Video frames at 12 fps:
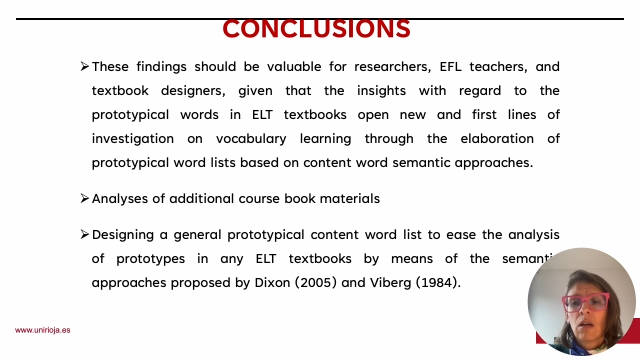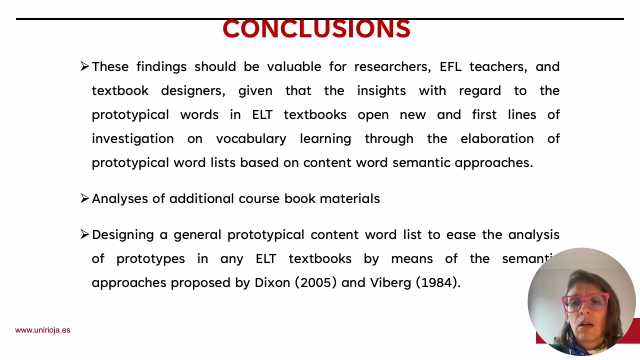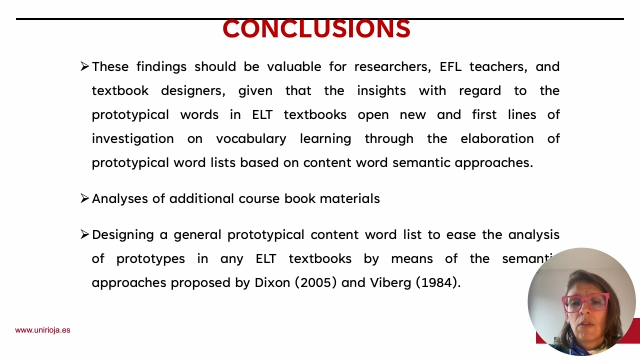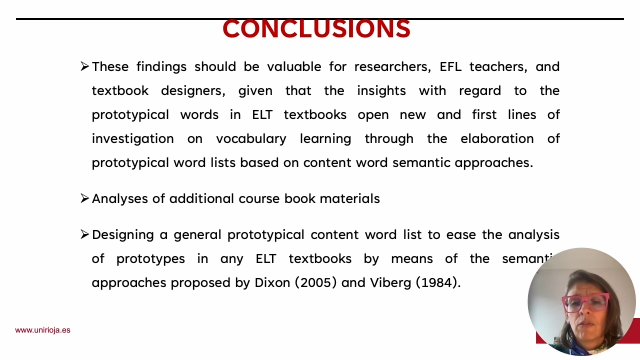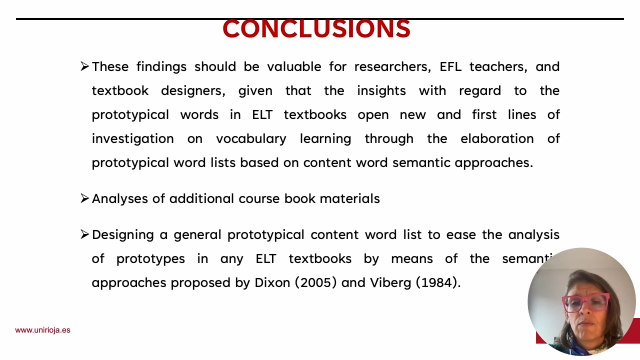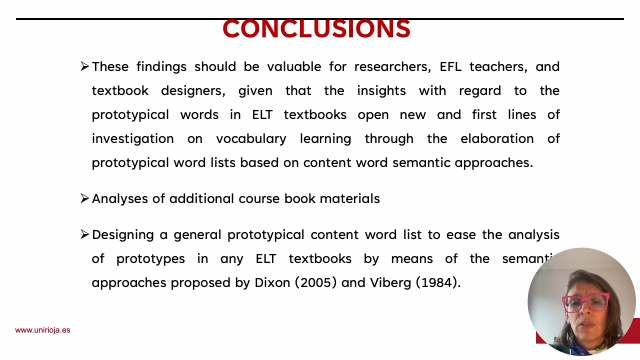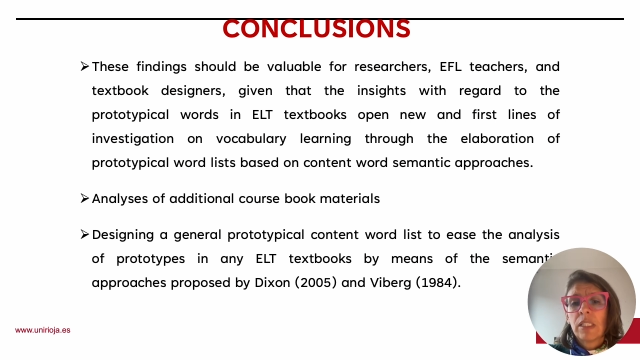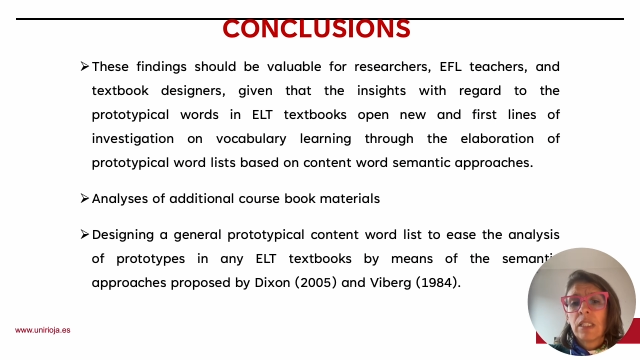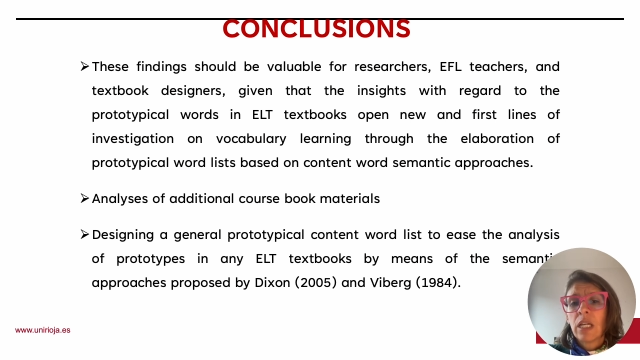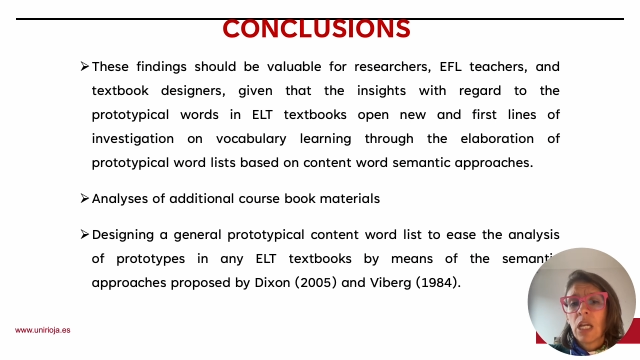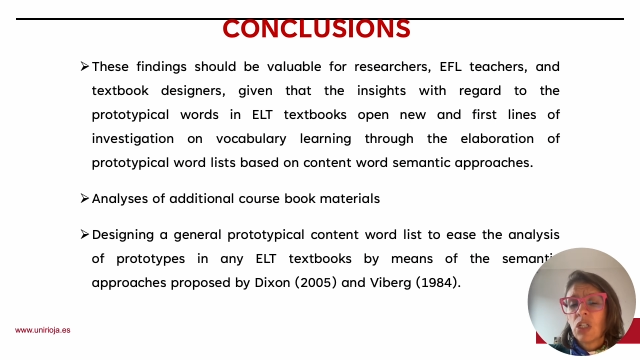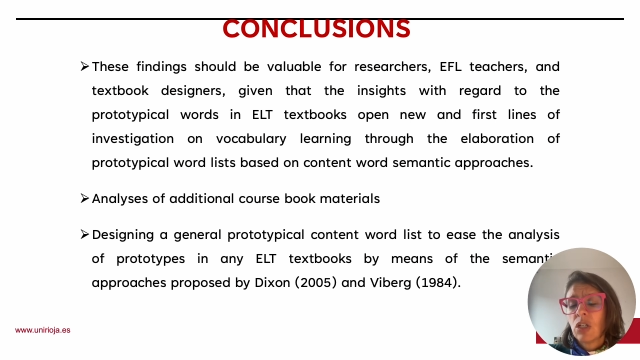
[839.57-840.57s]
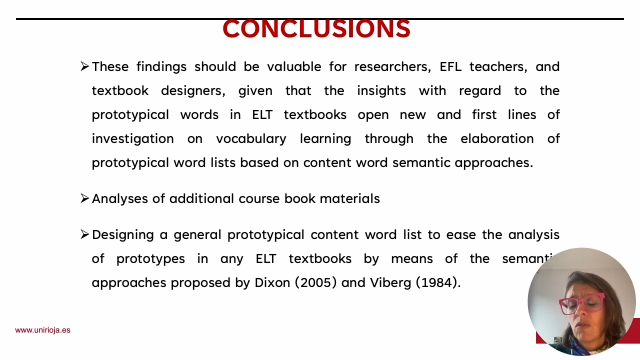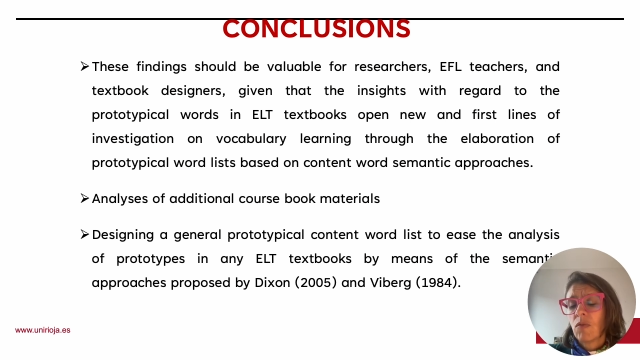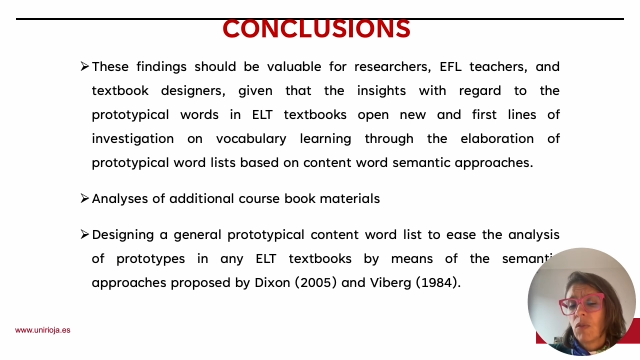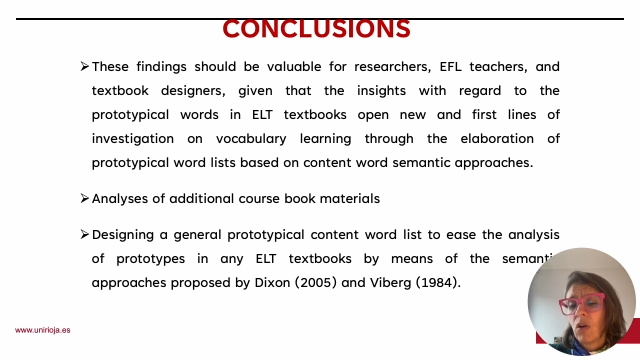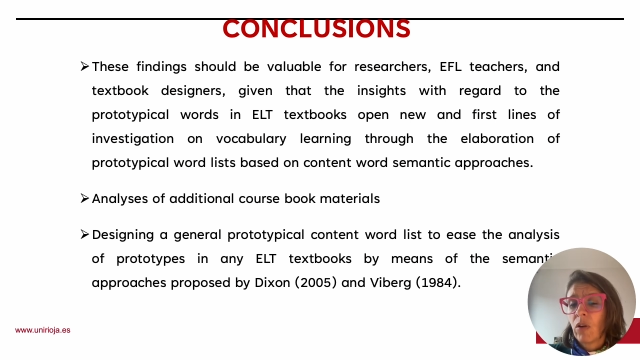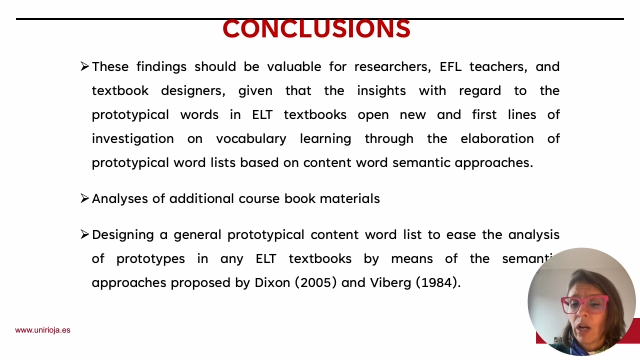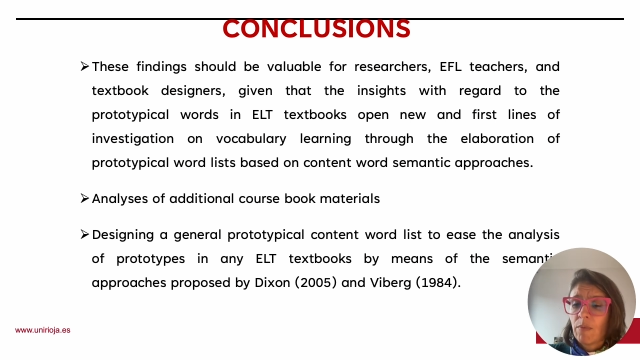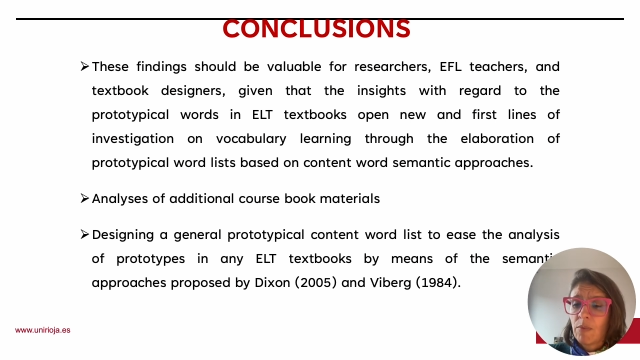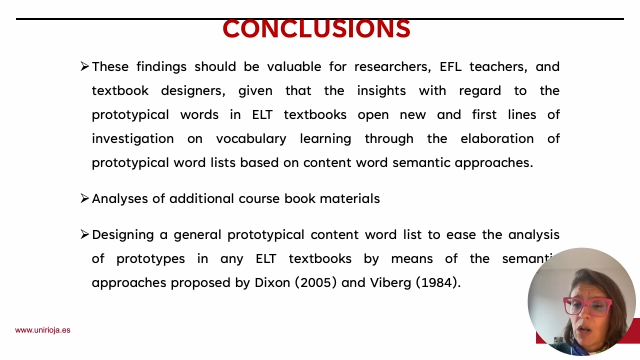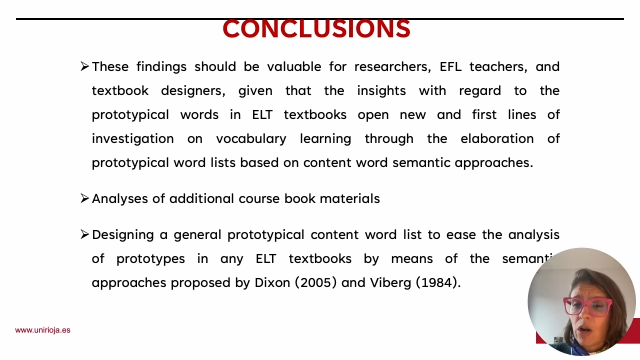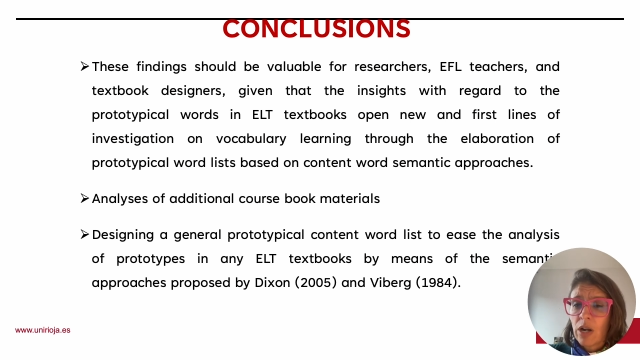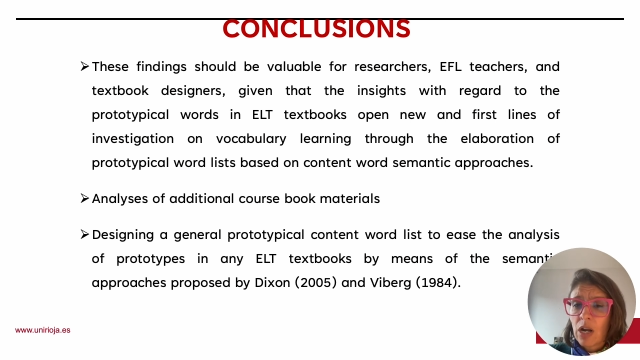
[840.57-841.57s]
of investigation and
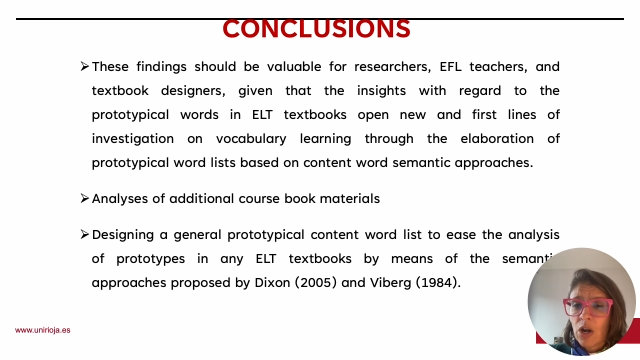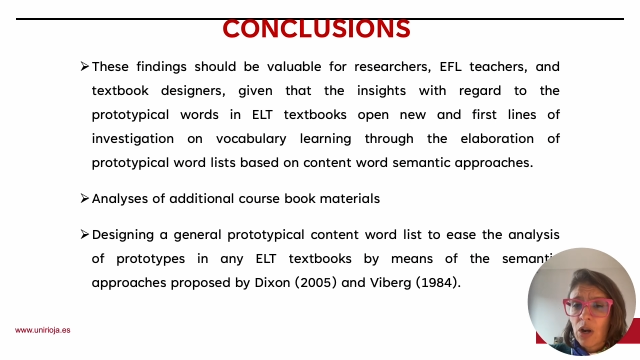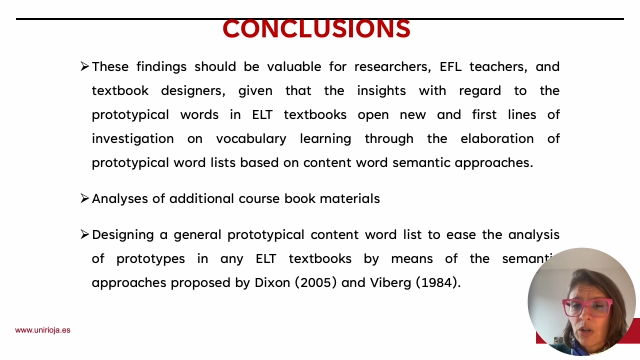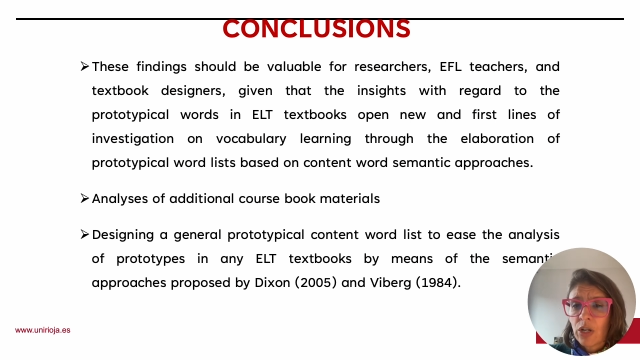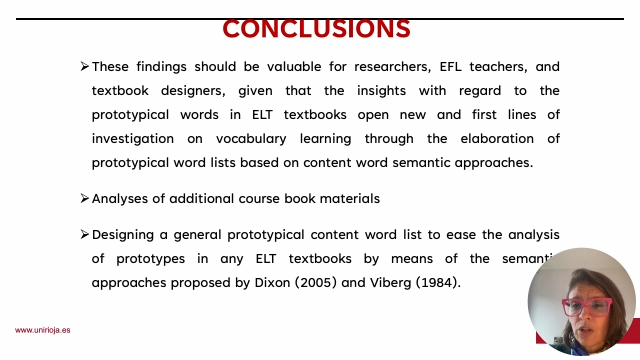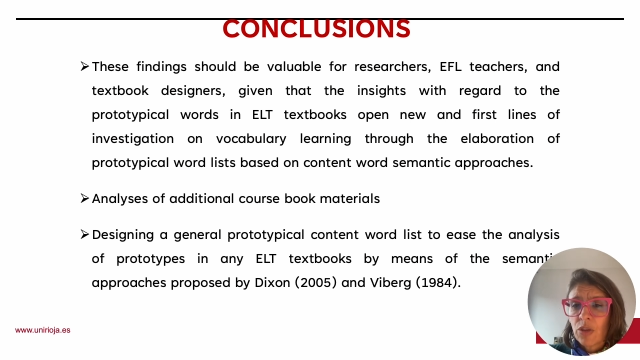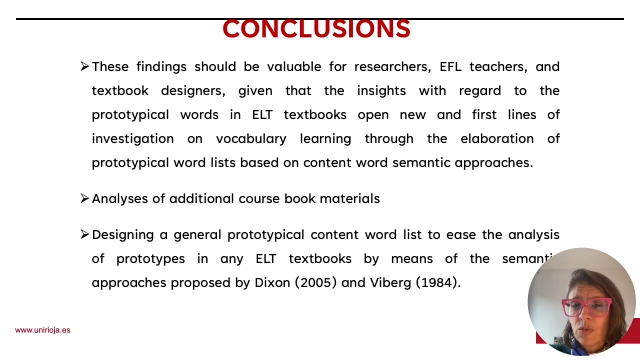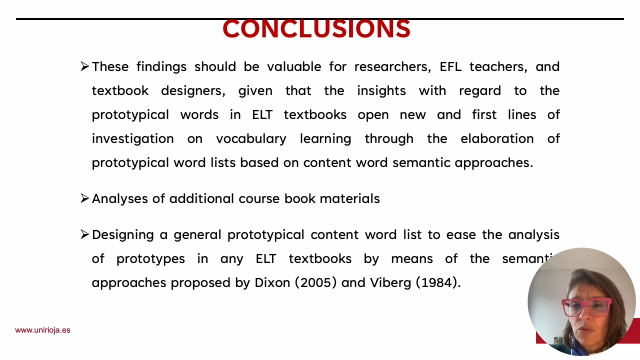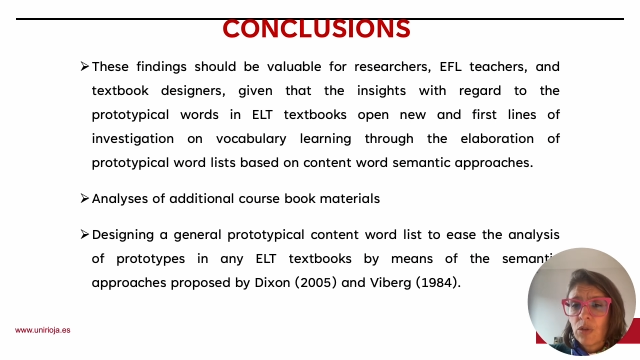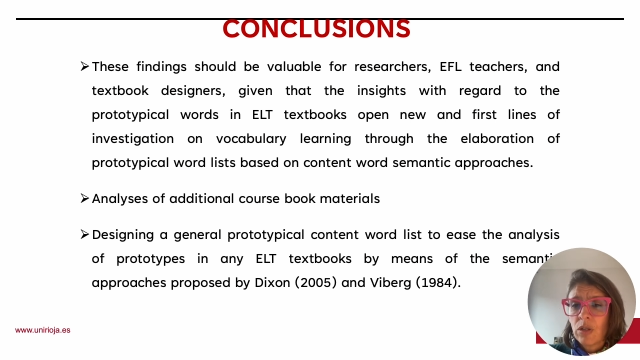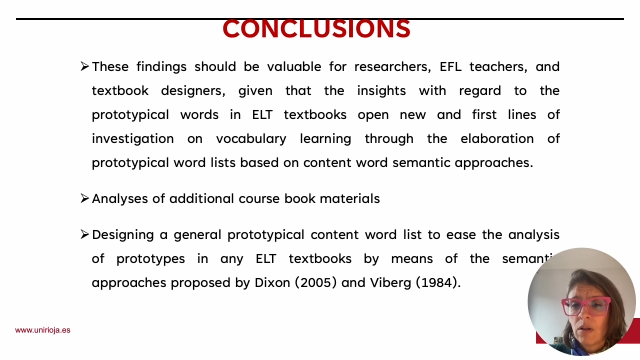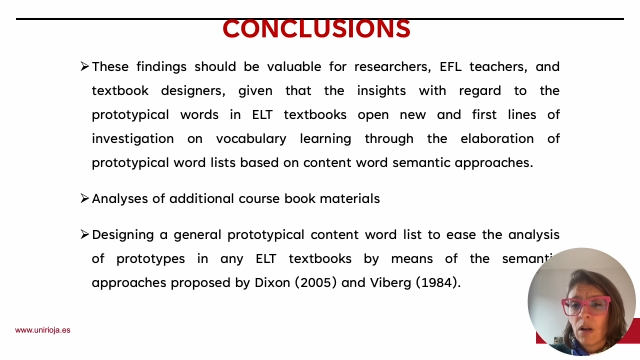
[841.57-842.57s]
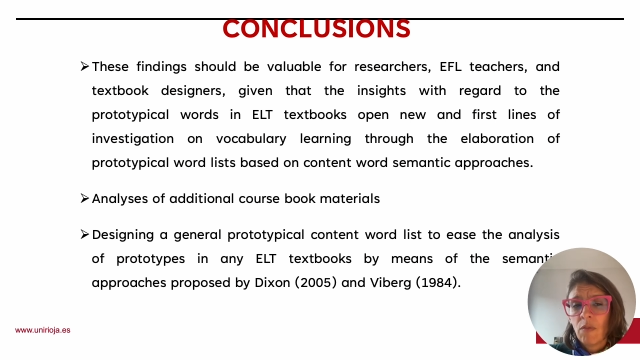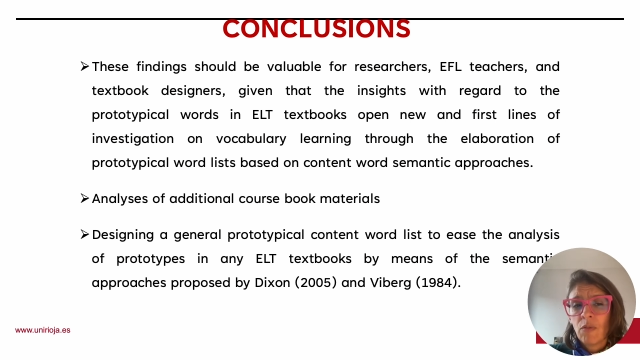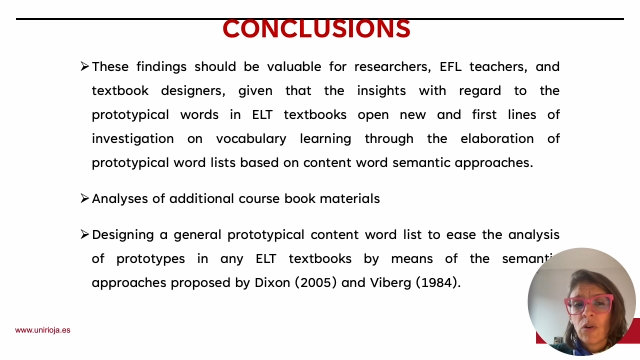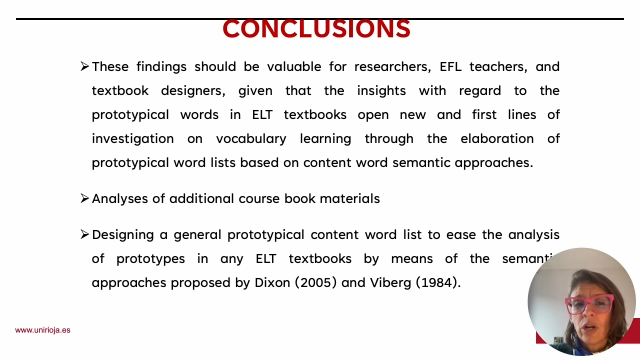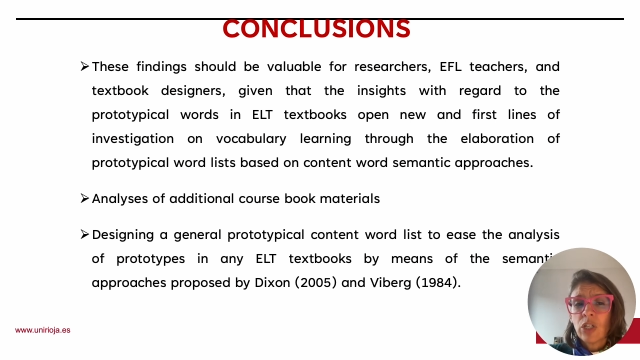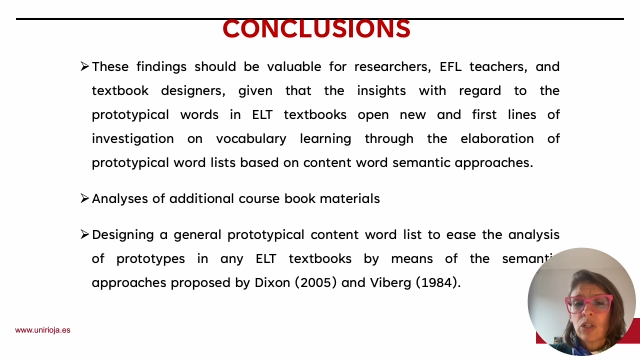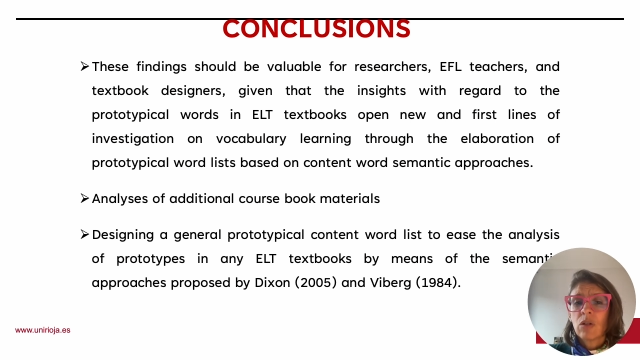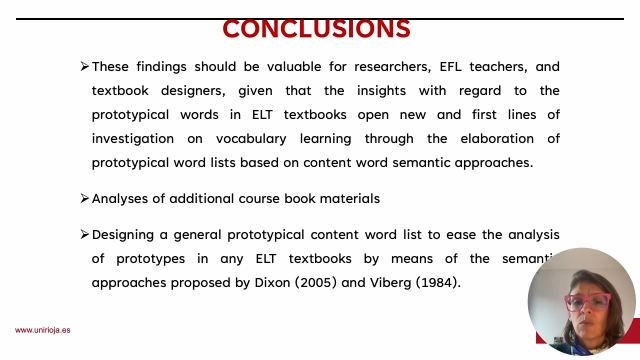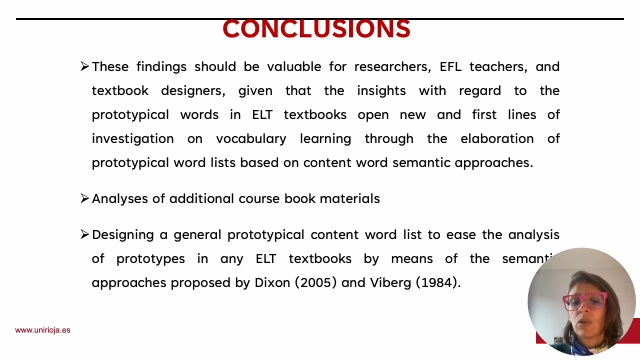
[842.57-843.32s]
vocabulary learning through the elaboration of